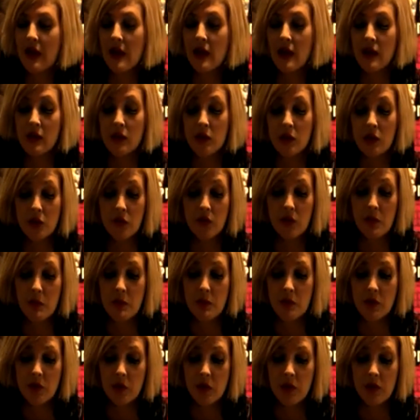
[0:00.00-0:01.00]
And I learned
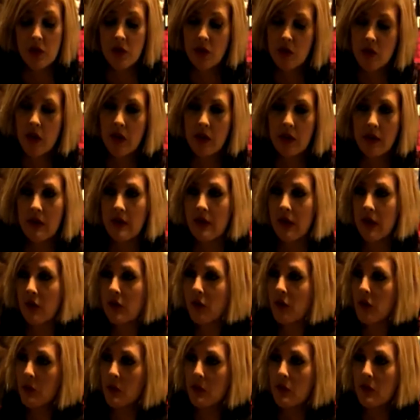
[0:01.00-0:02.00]
from doing the Charlie's
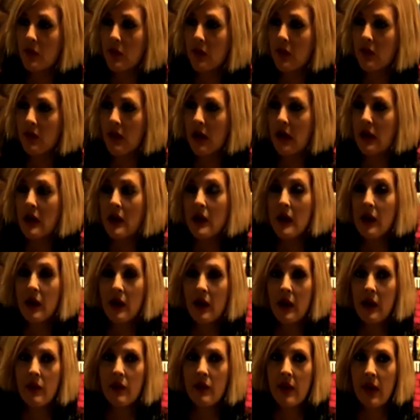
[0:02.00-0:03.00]
Angels movies that
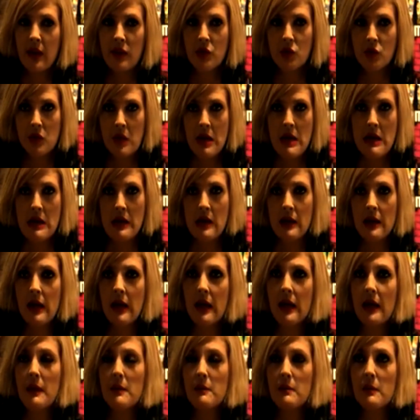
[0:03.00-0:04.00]
that training
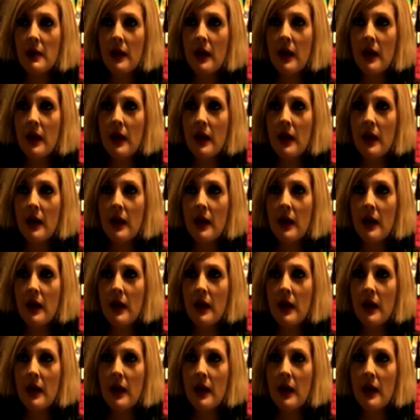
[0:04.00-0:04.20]
camp